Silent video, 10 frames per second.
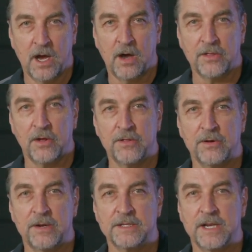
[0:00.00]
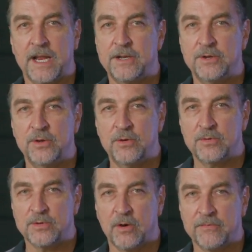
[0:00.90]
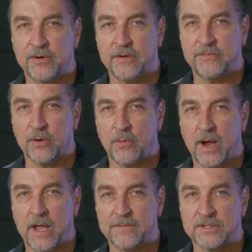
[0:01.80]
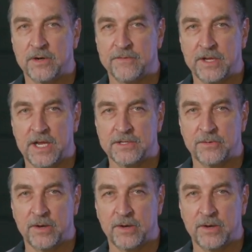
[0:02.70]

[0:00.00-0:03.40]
Although there isn't a new twelve thirty-four Y F certification